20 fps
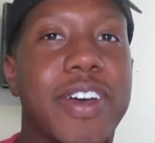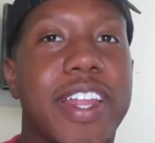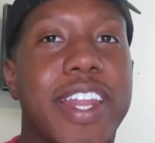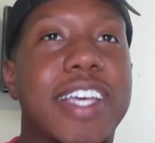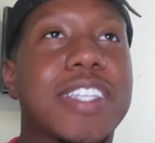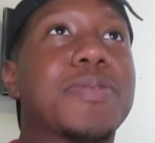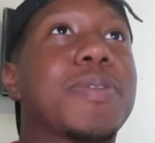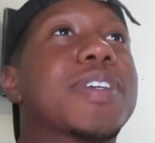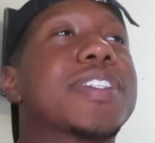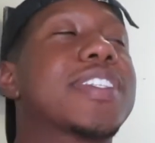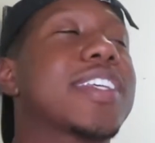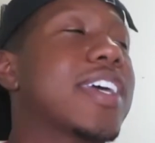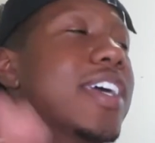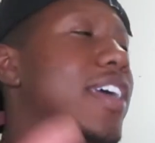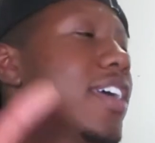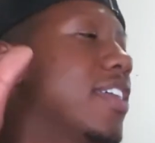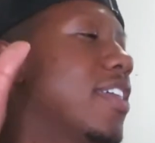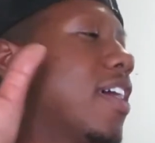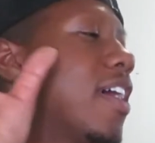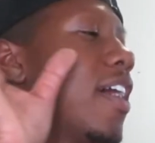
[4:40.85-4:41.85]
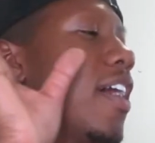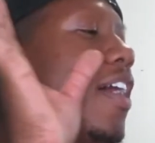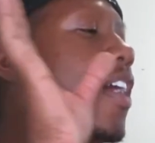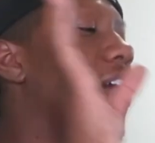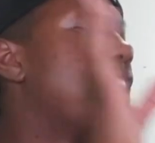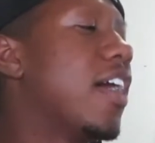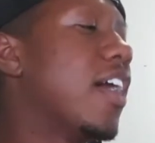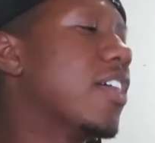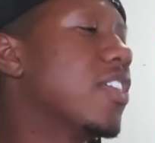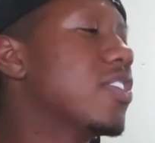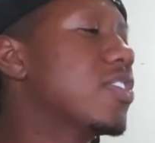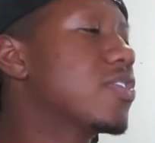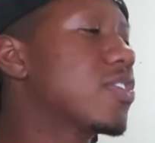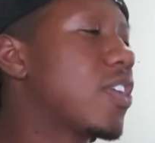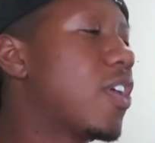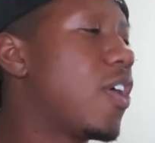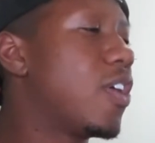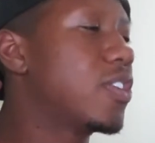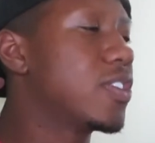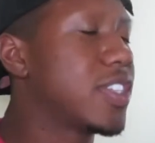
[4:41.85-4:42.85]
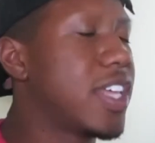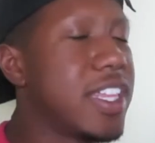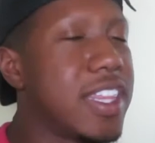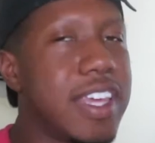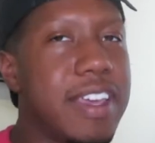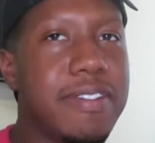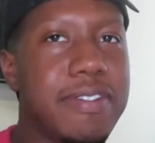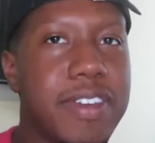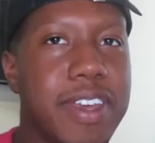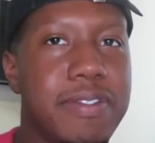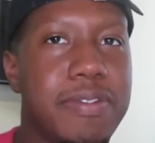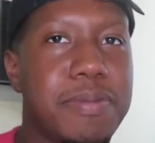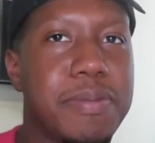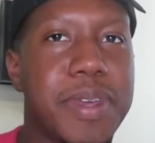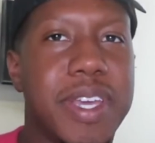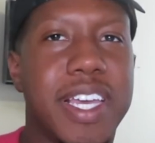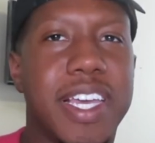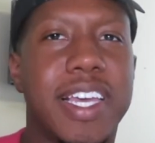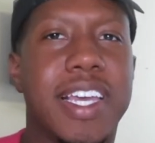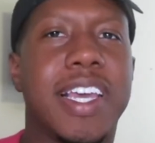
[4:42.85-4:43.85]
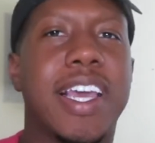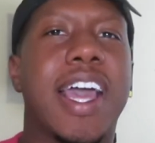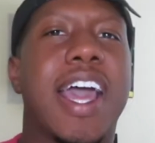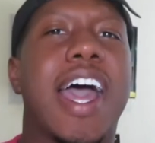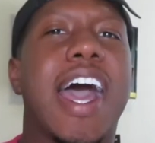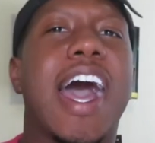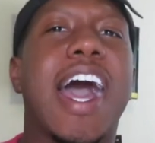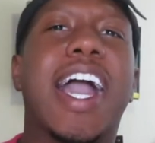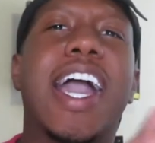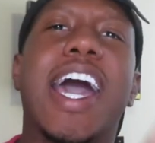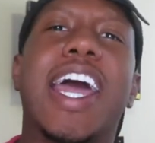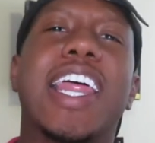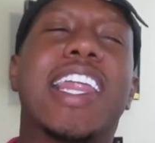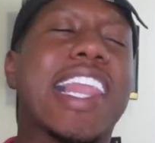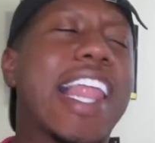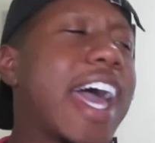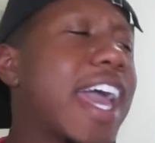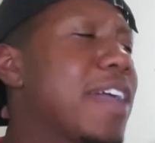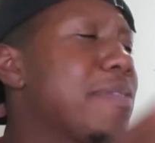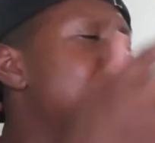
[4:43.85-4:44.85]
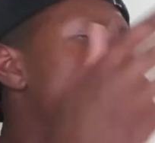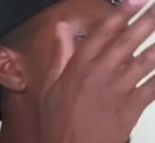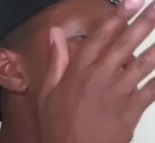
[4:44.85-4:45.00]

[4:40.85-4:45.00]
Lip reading: And that's why I said, other songs that they've given me, I kinda like.